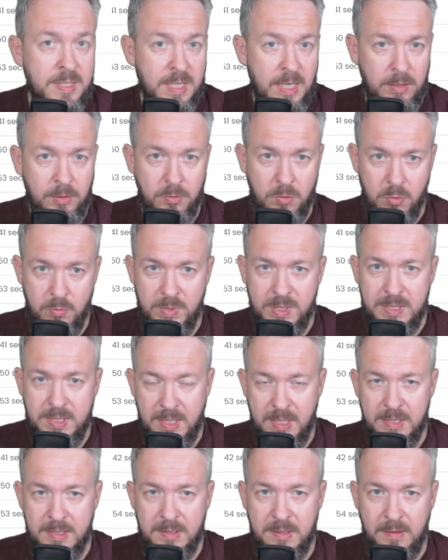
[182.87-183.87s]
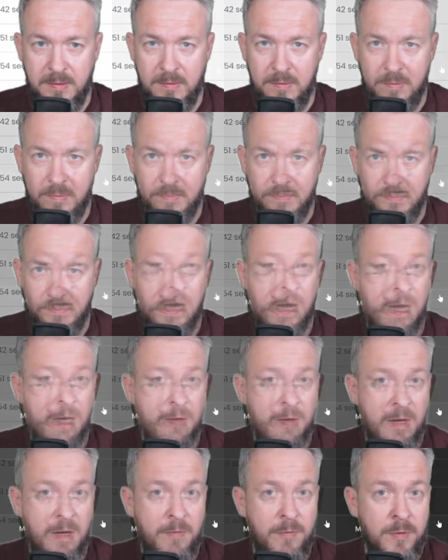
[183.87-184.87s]
inside Home Assistant.
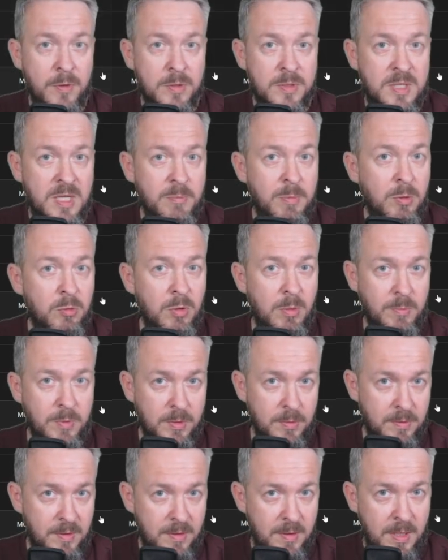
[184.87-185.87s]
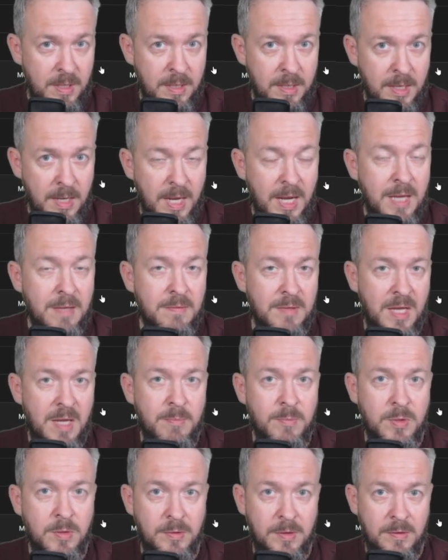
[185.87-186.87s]
And if your Zigbee two M Q T T and
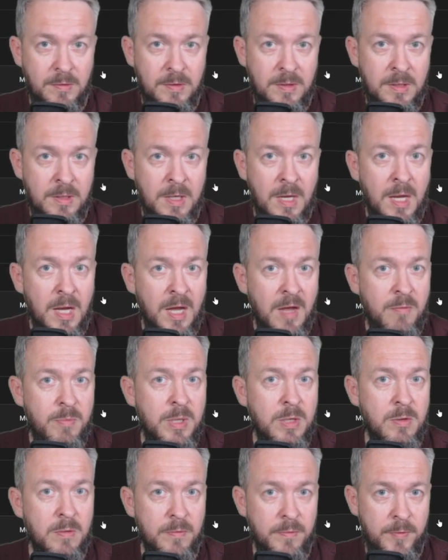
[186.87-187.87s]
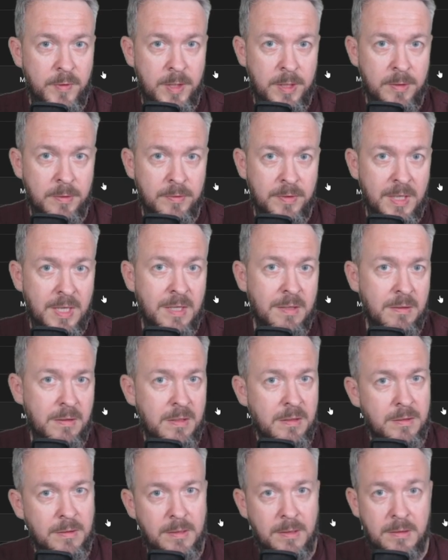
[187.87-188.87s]
M Q T T have been configured and
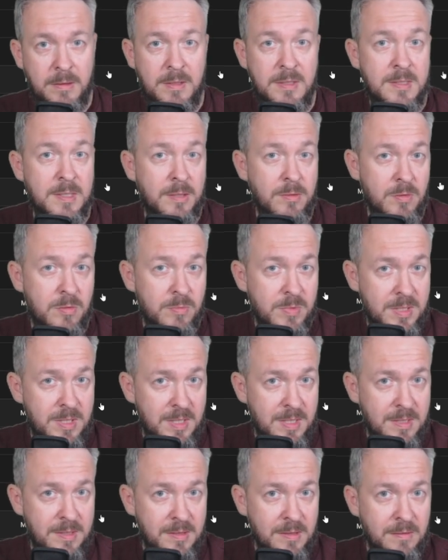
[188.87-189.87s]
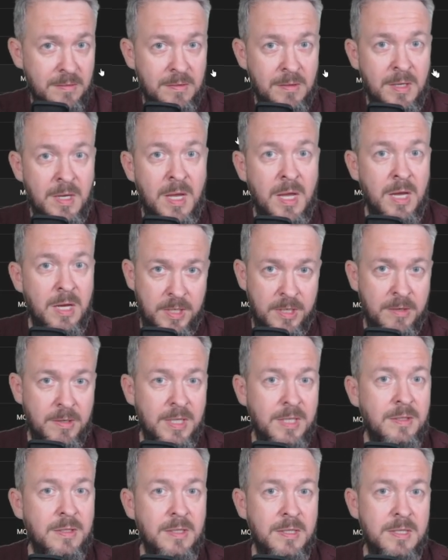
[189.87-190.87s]
integrated inside Home Assistant, here
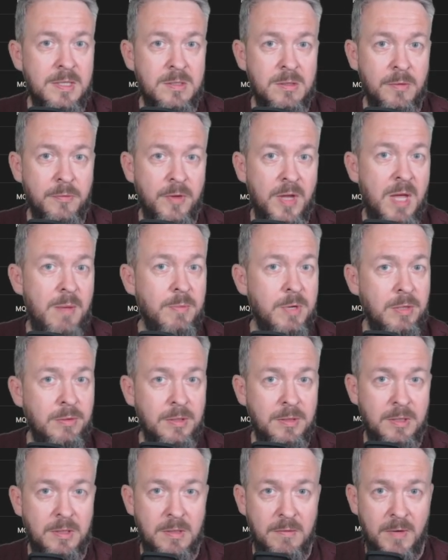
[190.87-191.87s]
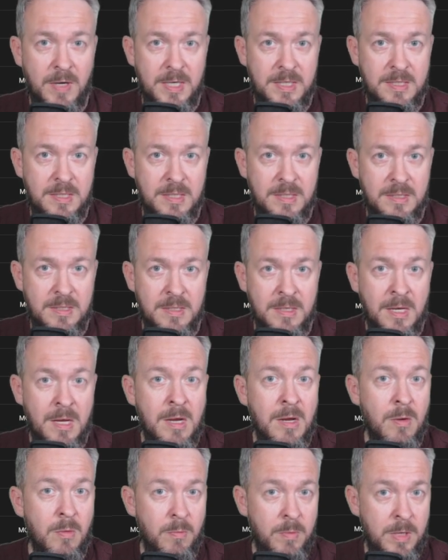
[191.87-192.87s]
in the list of M Q T T devices,
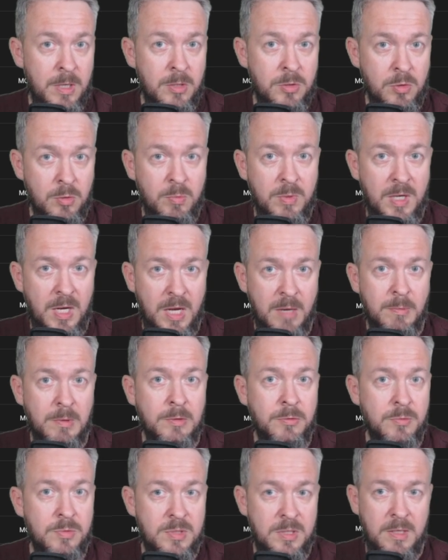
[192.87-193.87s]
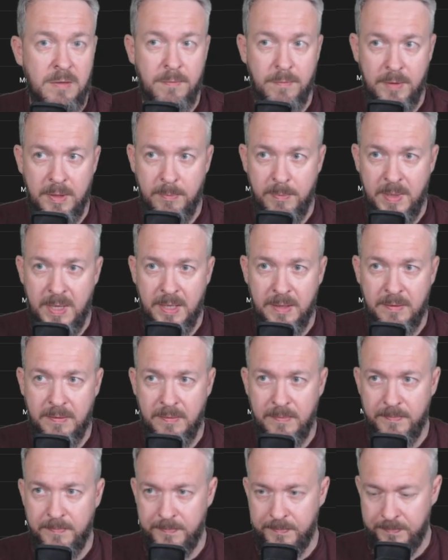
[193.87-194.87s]
we should be able to see FreePad.
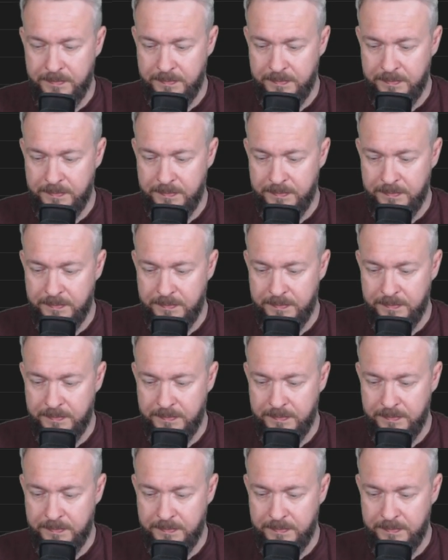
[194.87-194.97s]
